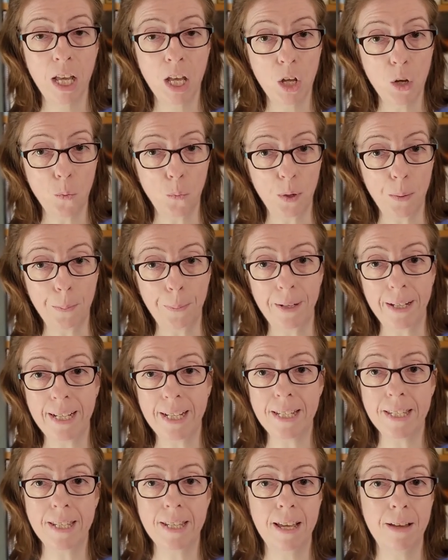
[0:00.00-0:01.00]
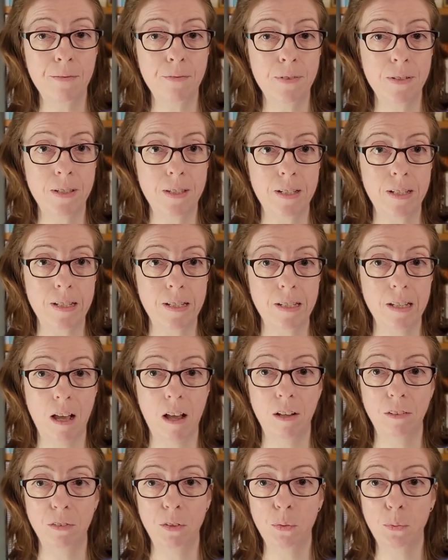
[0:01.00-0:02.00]
We place the emphasis
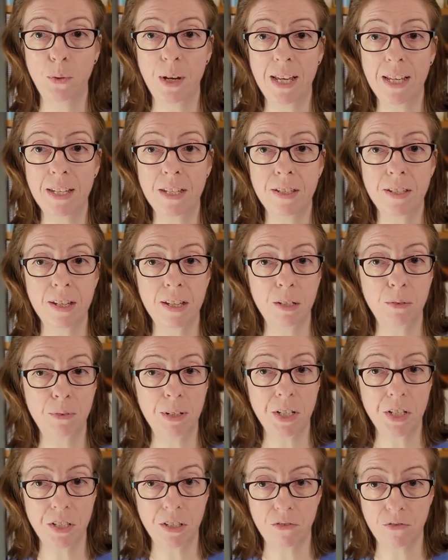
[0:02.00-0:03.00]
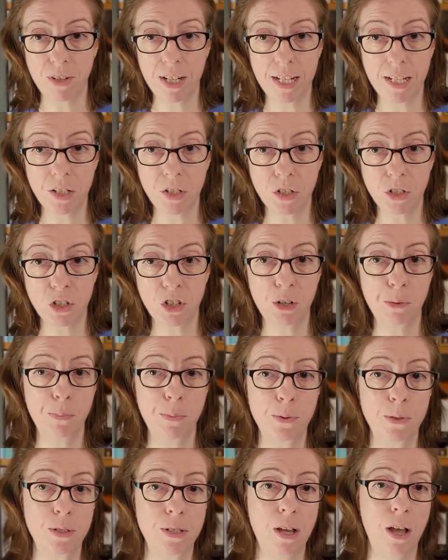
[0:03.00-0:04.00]
on the ways in which the rich
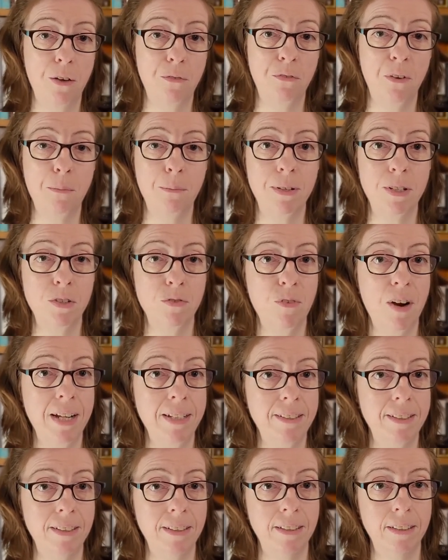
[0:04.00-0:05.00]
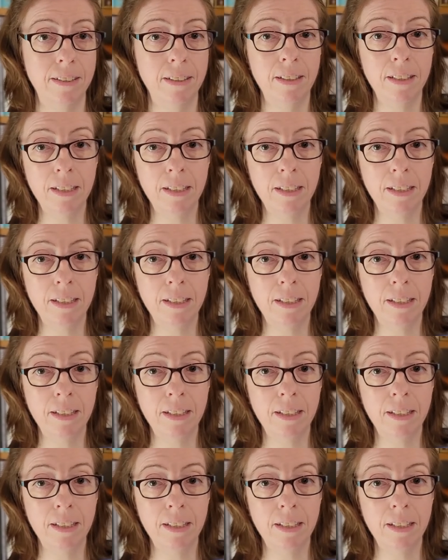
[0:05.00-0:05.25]
corpus of women's writing